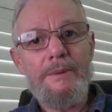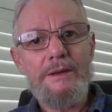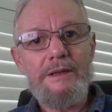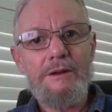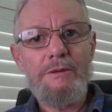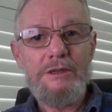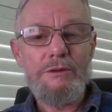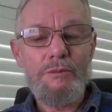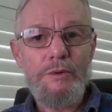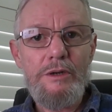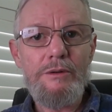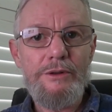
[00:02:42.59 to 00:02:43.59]
But there is the
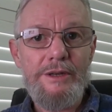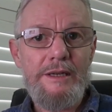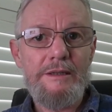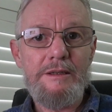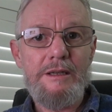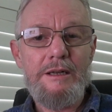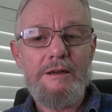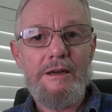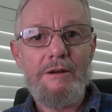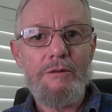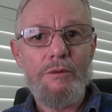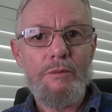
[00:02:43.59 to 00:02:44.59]
real things that
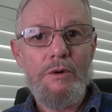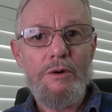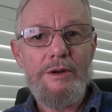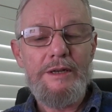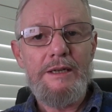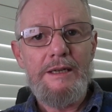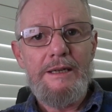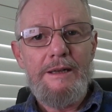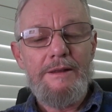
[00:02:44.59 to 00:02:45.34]
are a worry